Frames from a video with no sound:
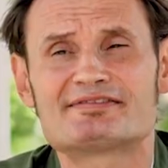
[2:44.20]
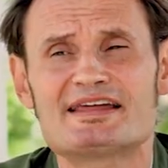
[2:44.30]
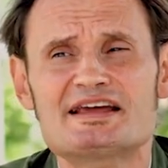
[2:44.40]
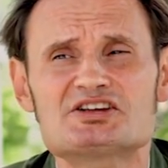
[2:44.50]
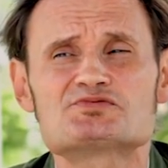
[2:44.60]

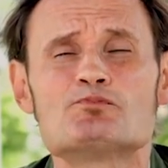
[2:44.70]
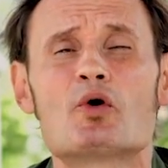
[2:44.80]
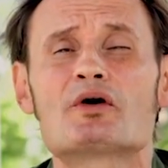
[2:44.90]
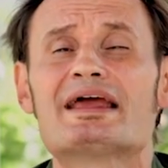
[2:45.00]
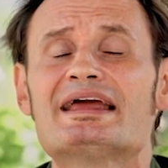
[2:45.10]
think it's
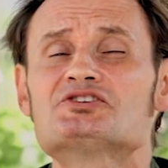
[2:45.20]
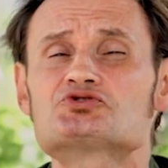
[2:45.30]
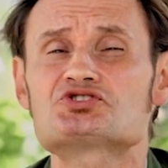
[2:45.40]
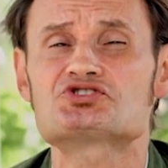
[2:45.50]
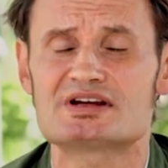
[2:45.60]
more
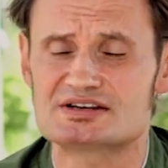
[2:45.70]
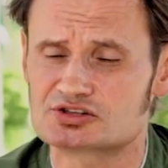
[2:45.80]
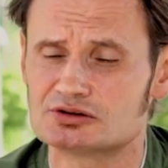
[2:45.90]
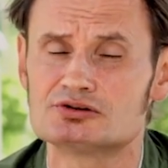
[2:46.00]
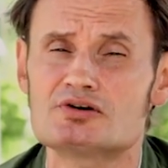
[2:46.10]
interesting
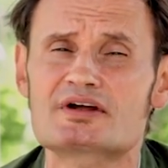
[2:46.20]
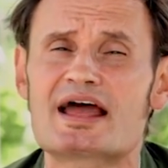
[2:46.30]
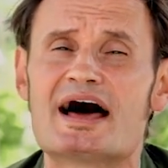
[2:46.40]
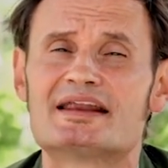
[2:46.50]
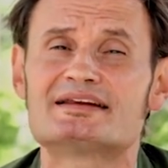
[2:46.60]
to look
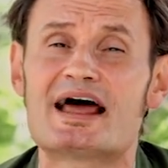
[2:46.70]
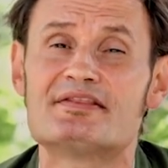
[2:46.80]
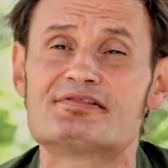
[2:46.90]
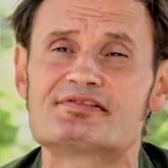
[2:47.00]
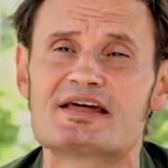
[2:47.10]
at it
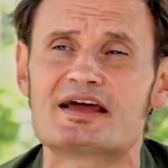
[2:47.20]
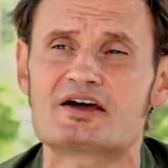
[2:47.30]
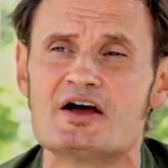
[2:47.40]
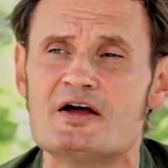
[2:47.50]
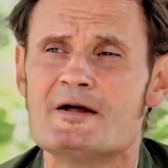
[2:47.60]
and
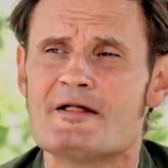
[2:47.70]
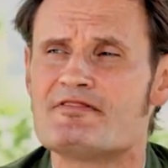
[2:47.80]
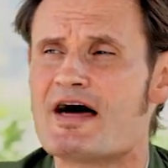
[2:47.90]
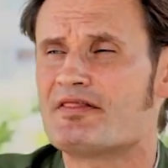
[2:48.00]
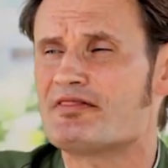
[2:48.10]
think
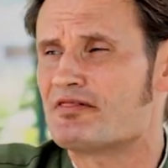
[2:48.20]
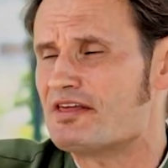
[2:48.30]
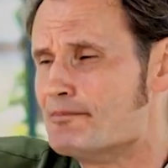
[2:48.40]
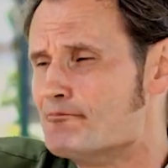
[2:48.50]
that the